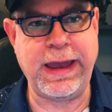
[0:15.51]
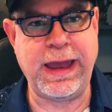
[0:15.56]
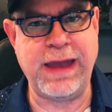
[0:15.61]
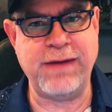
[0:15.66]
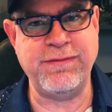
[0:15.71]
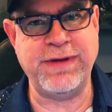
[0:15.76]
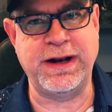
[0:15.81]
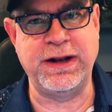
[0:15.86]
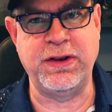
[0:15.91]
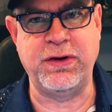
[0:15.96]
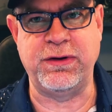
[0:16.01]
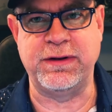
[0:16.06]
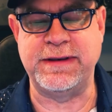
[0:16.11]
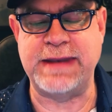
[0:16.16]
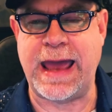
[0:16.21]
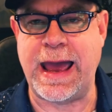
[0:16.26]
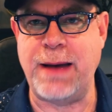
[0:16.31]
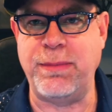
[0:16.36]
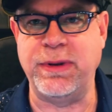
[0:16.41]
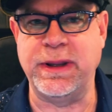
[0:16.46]
I've got a little
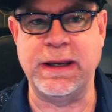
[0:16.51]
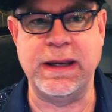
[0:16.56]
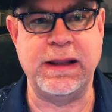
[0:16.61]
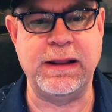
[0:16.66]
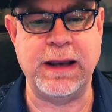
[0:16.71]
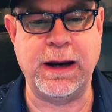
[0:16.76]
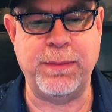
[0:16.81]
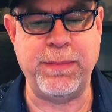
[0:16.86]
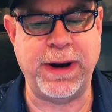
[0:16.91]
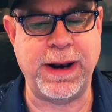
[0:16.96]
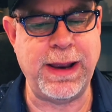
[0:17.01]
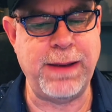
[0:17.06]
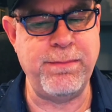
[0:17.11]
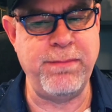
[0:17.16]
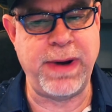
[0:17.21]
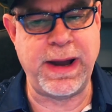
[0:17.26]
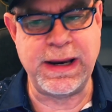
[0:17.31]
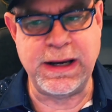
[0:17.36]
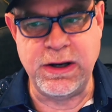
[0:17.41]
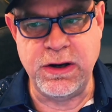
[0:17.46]
dabbling in there, but I'm
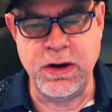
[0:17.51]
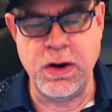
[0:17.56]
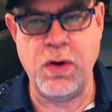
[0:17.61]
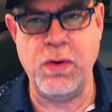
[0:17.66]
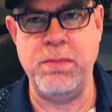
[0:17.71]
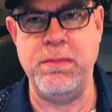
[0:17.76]
by no